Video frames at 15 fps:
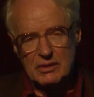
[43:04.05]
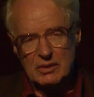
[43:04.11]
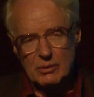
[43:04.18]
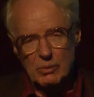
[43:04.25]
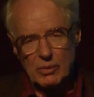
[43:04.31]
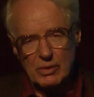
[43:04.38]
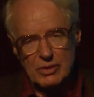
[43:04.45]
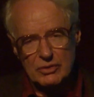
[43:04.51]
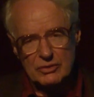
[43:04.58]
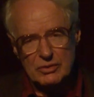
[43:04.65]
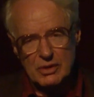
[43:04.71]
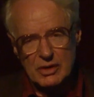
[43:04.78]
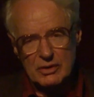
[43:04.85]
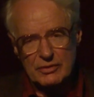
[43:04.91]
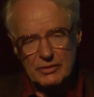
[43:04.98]
there was,
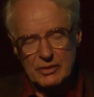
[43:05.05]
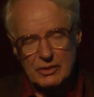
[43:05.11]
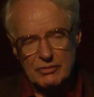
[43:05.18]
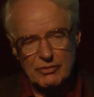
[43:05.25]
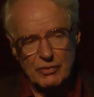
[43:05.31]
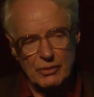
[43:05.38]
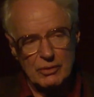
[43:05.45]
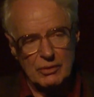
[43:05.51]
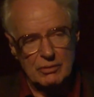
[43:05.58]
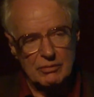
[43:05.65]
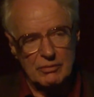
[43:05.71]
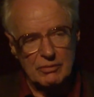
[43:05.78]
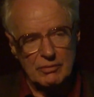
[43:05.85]
I think, for